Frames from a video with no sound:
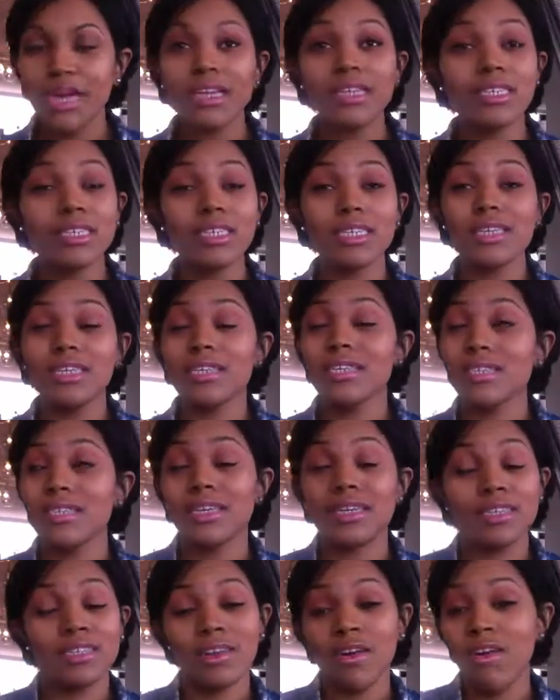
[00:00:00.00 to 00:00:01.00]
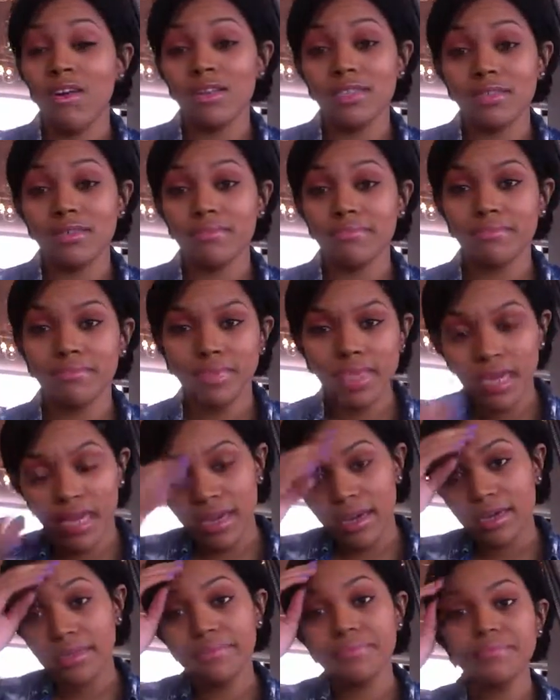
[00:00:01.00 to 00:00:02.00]
It's awesome.
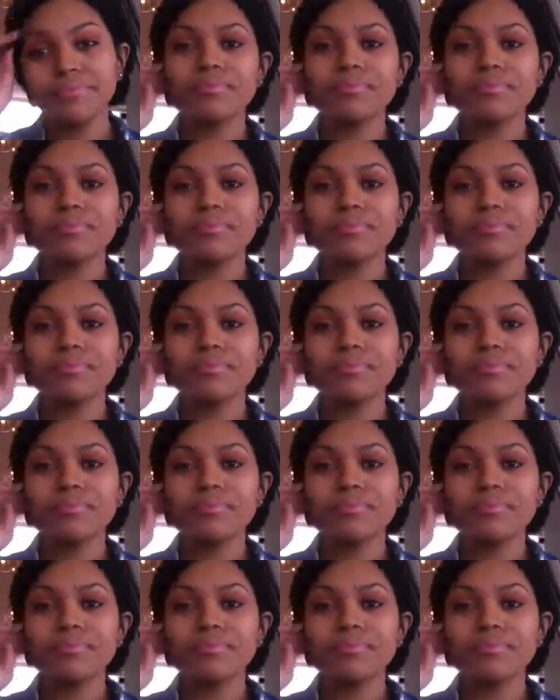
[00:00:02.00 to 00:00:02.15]
And